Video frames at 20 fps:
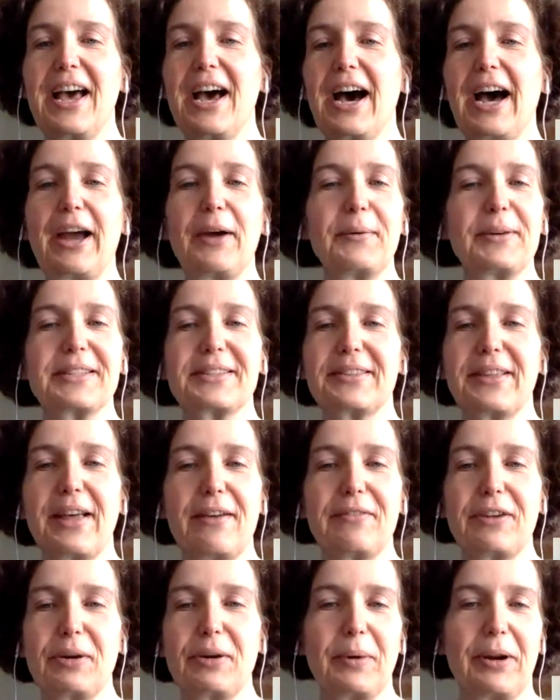I always love
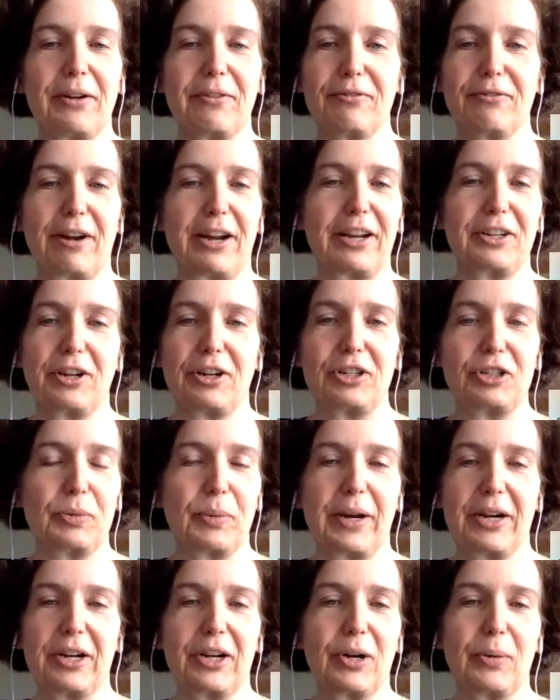it when a friend on
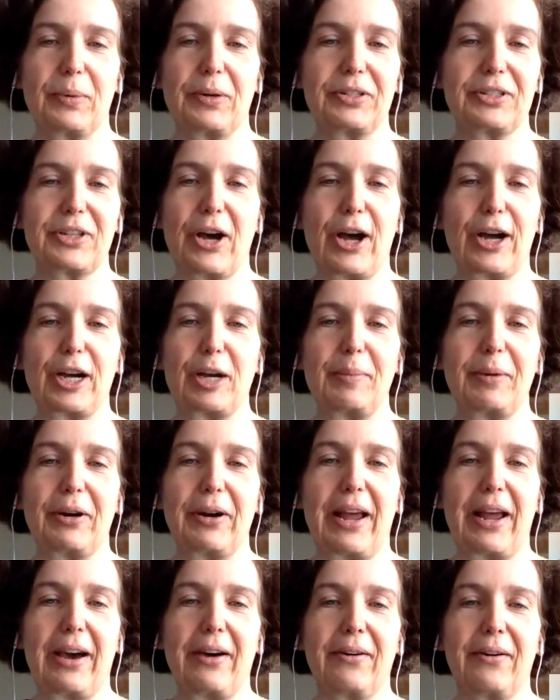Twitter will talk about
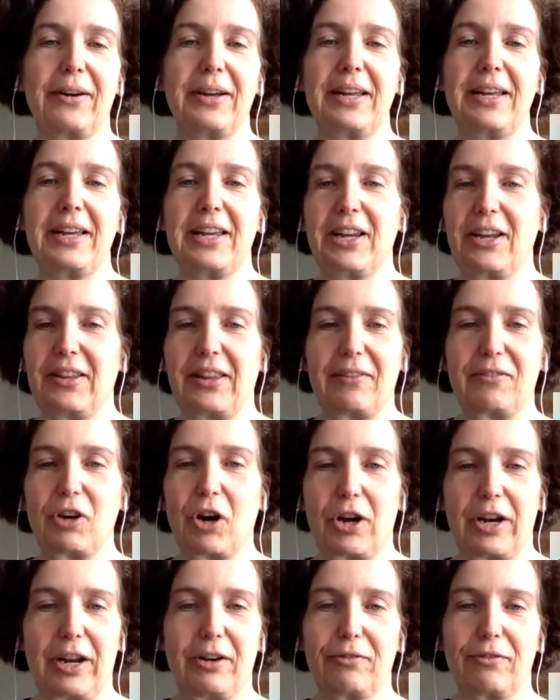how, they've
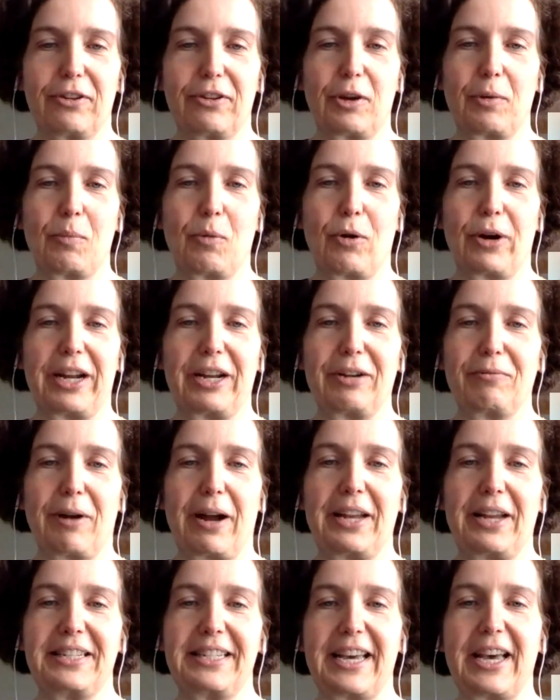gone out for their morning
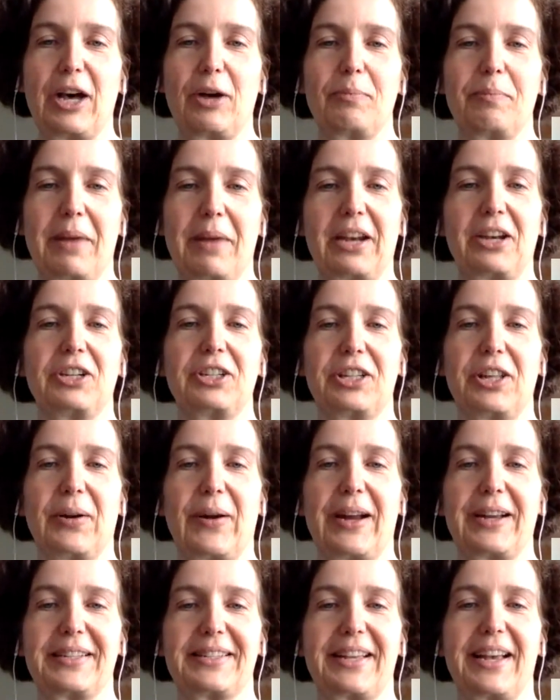run to help manage
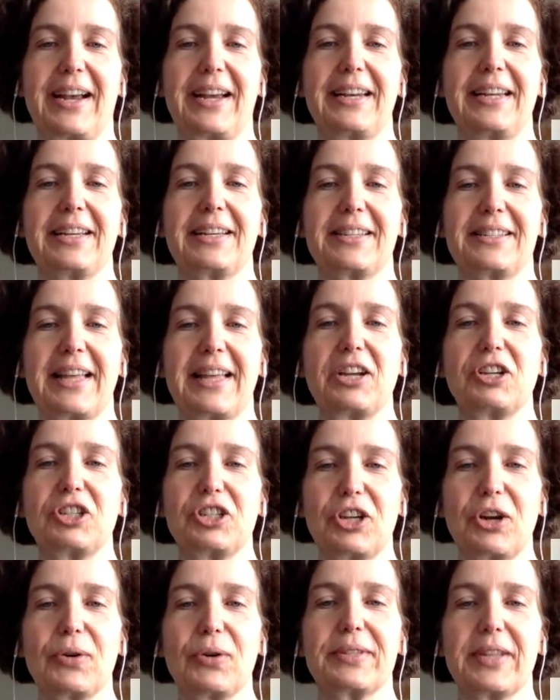their anxiety, because that
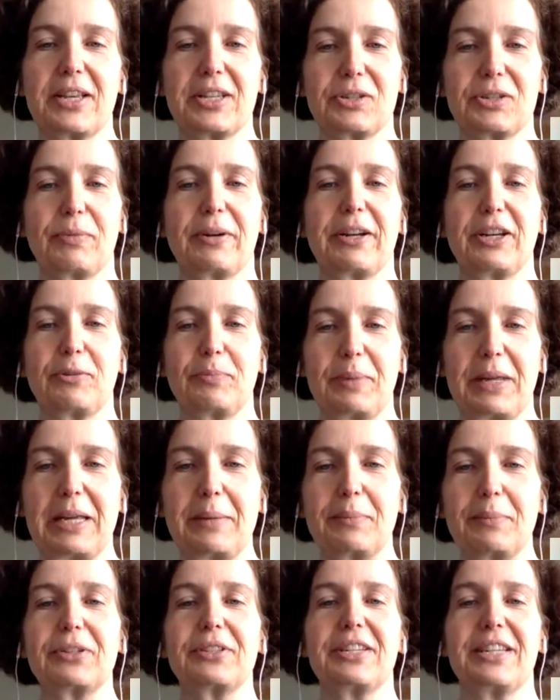shows us real
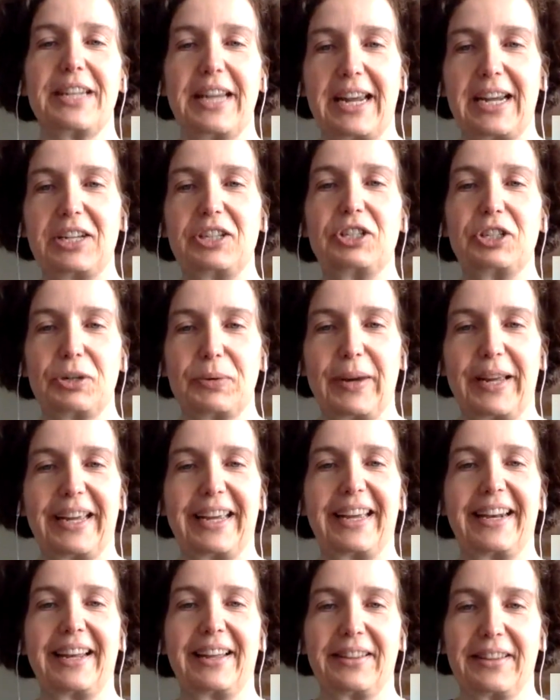people today doing
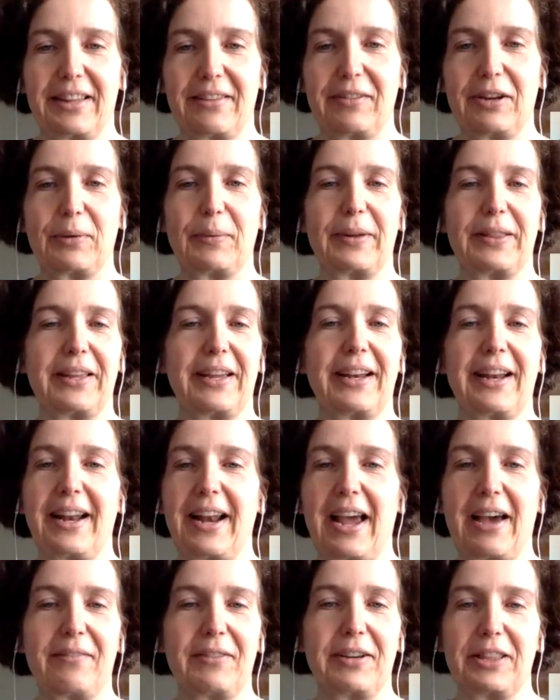it and living with it and
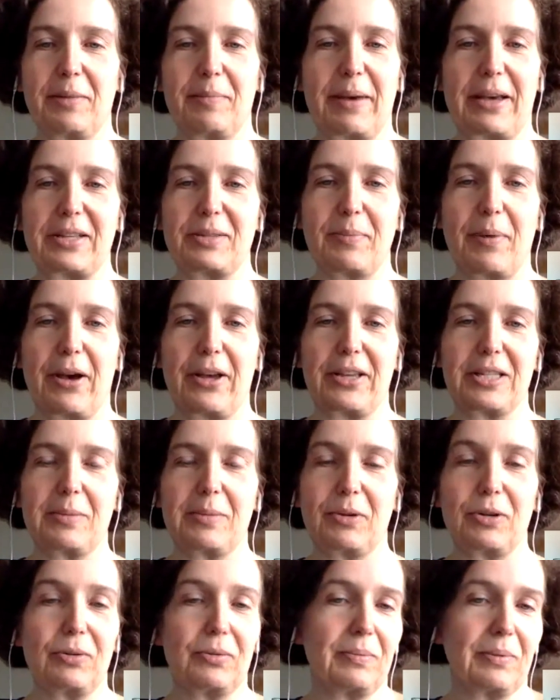having the best
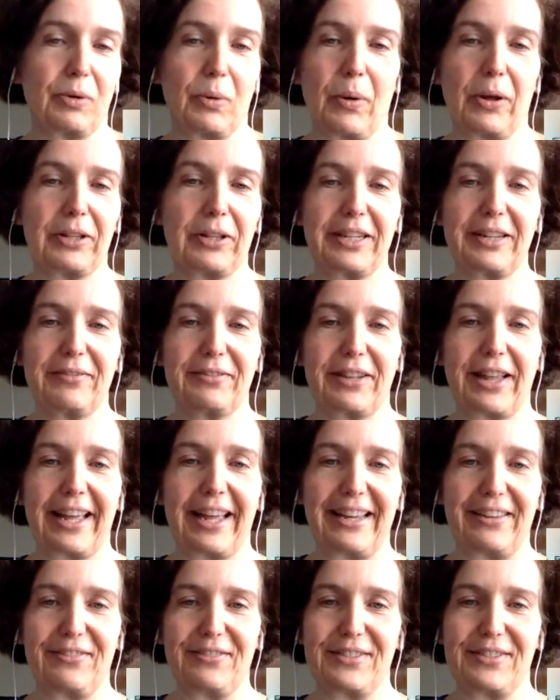possible quality of life.